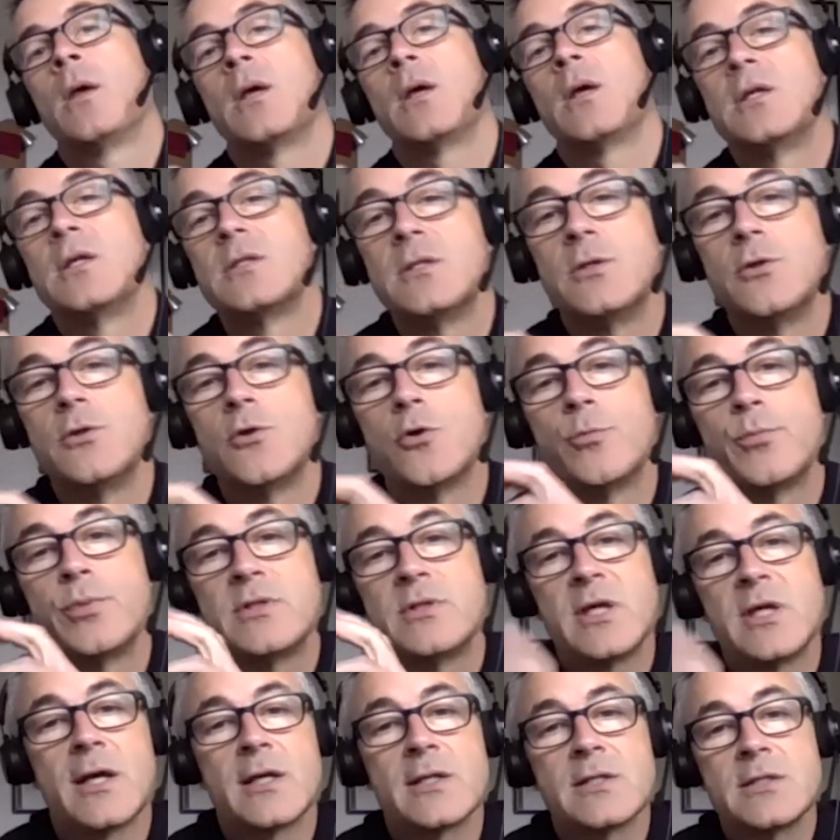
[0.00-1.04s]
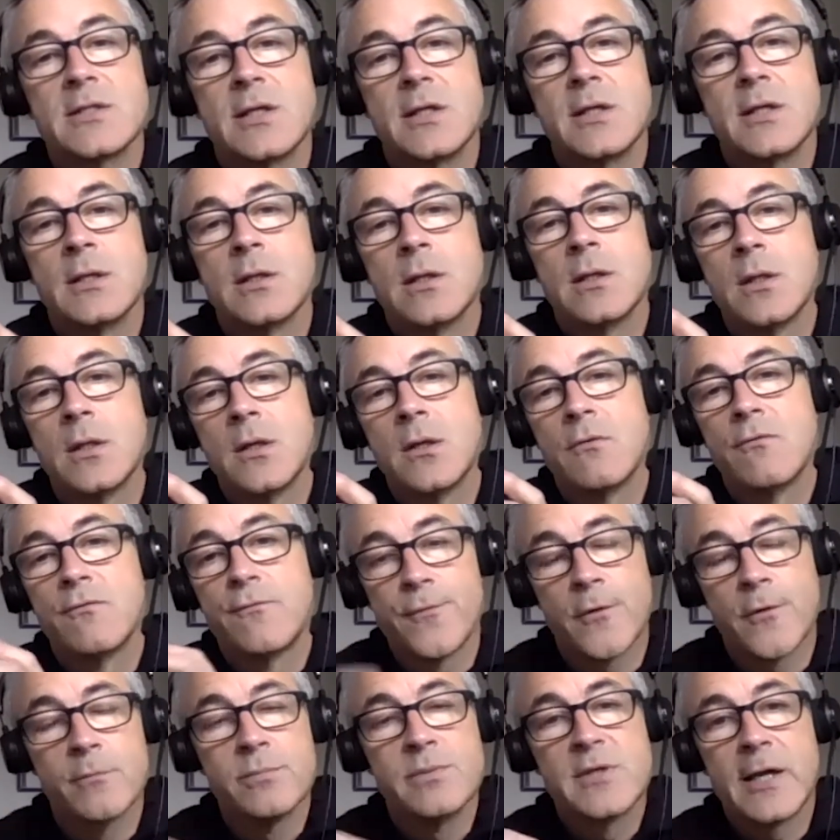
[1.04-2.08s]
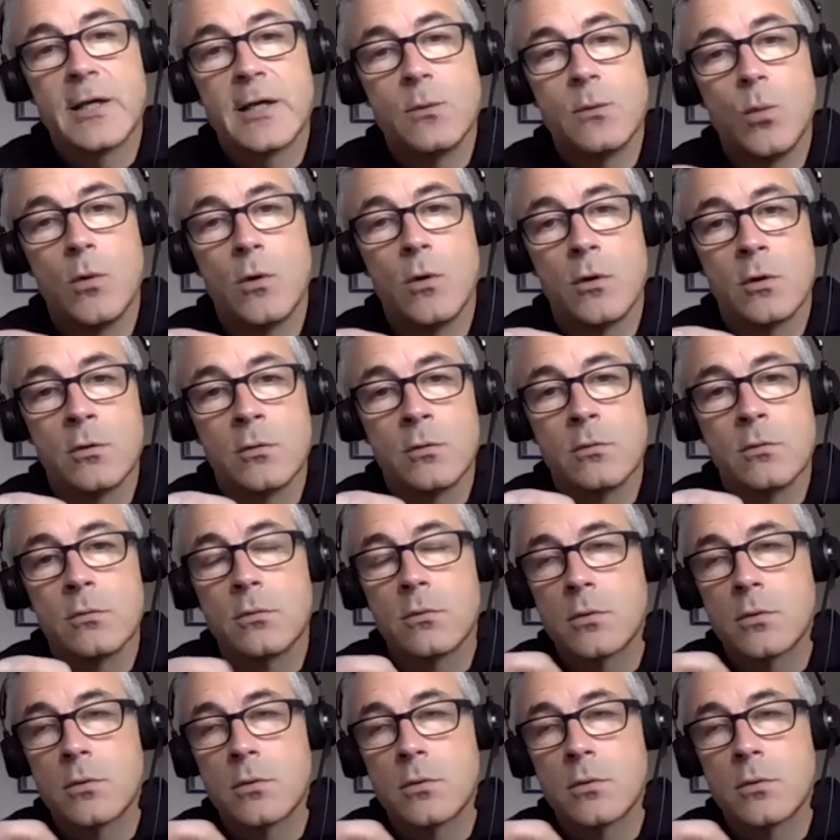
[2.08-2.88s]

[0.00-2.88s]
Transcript: is that you're protected from day one,